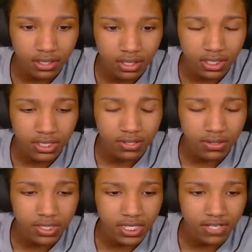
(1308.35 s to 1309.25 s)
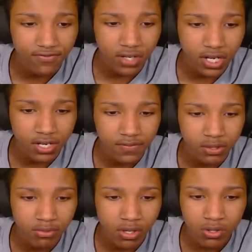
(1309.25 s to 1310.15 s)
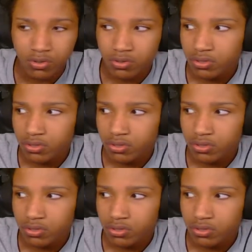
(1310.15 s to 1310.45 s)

And it's gonna take forever, bro.